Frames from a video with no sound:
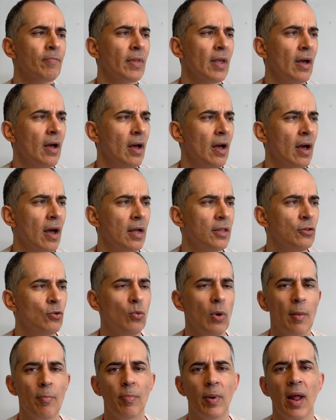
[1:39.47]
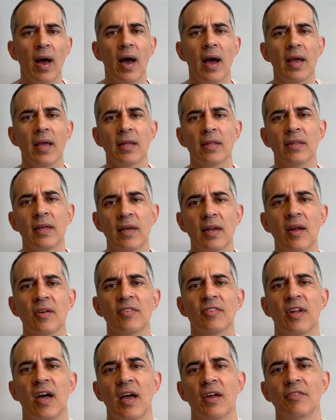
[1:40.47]
uh, to apply data
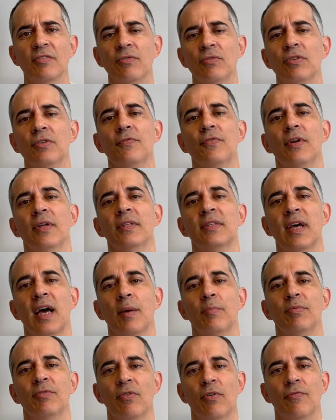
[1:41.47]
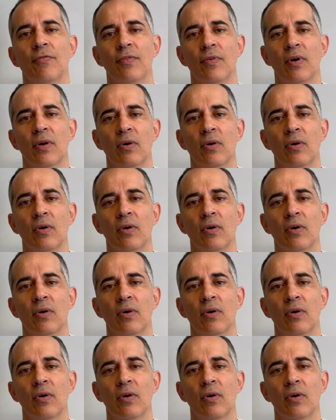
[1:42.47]
science to different types of